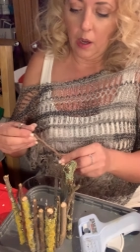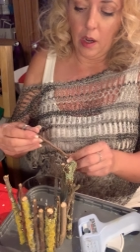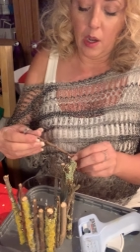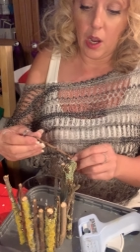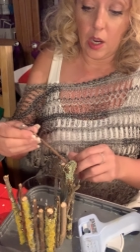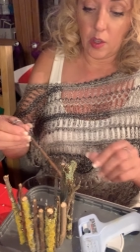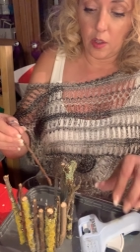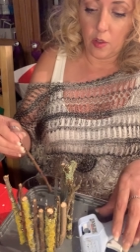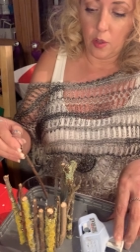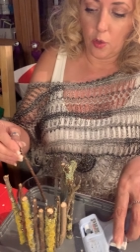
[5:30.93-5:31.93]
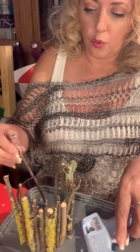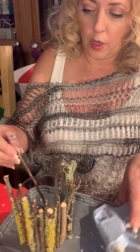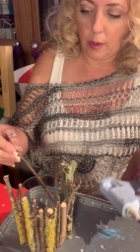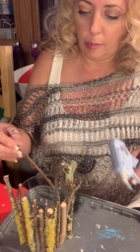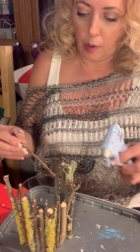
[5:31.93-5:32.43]
allergic to the
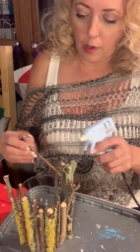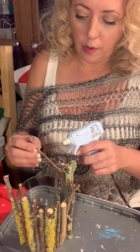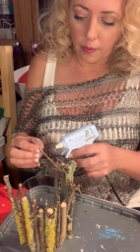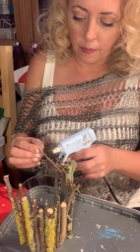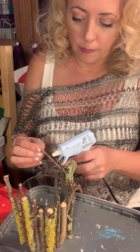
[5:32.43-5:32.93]
tree pollen.